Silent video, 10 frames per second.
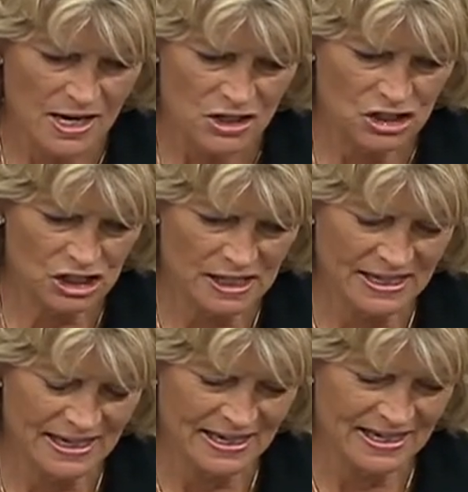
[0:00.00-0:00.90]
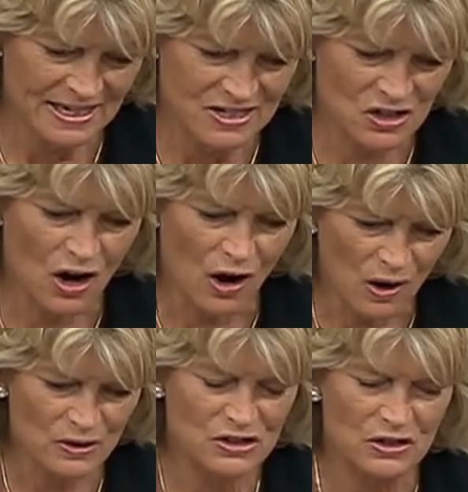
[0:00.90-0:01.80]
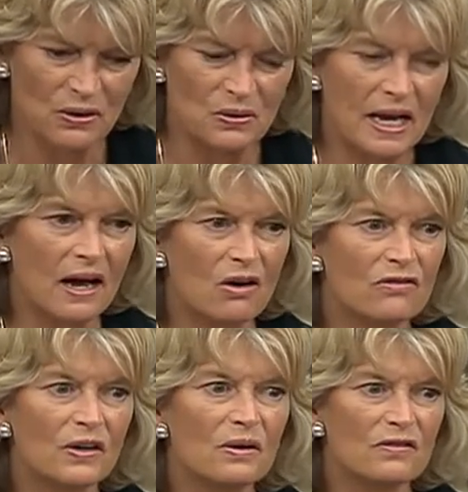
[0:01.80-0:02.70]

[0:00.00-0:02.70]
She is also now very,